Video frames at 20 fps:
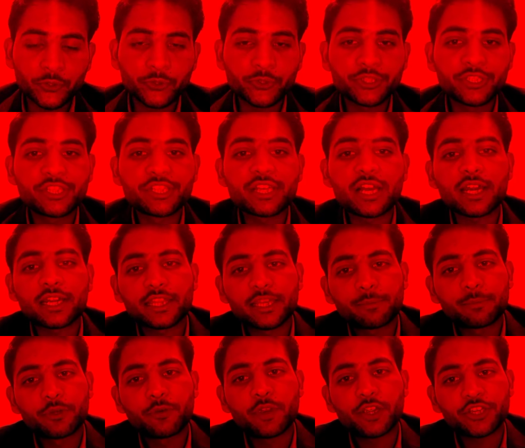these are the
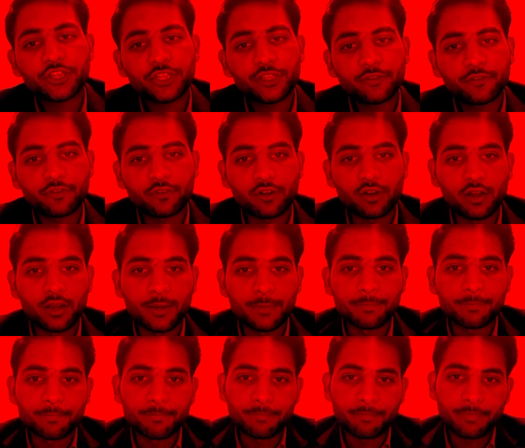abbreviation
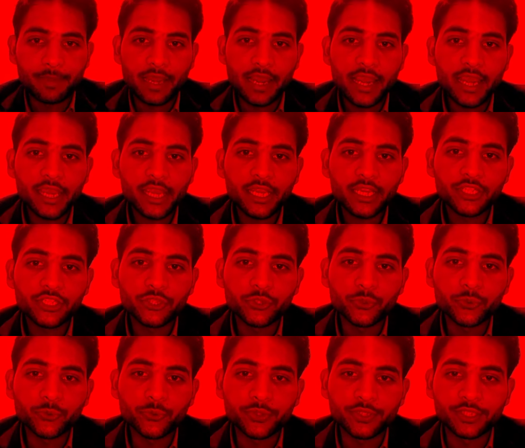from A
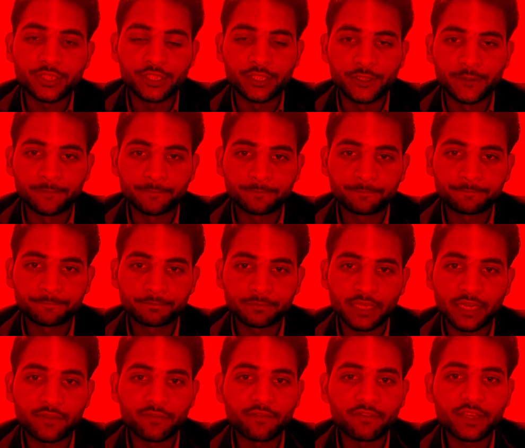to Z
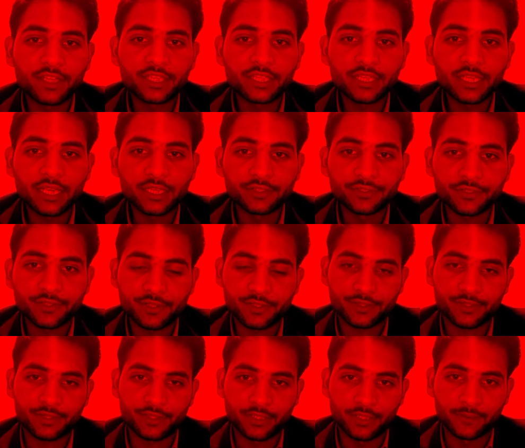and very
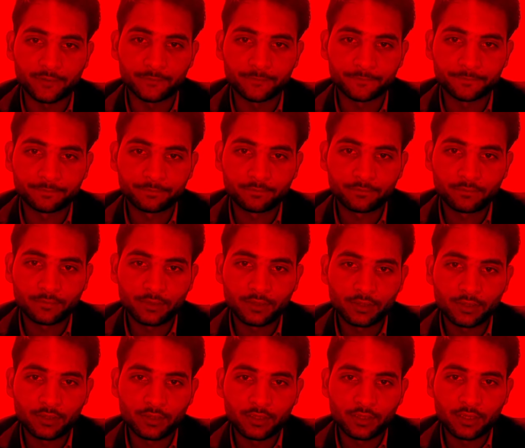interesting.
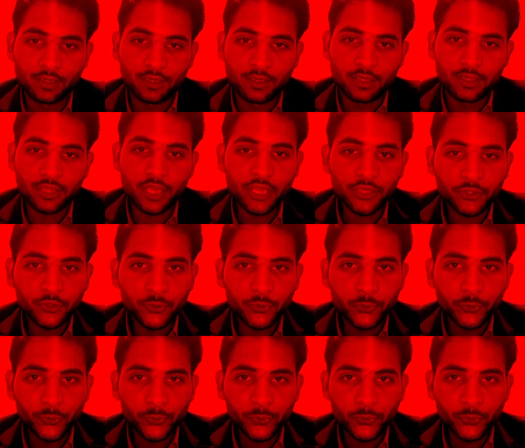Thank you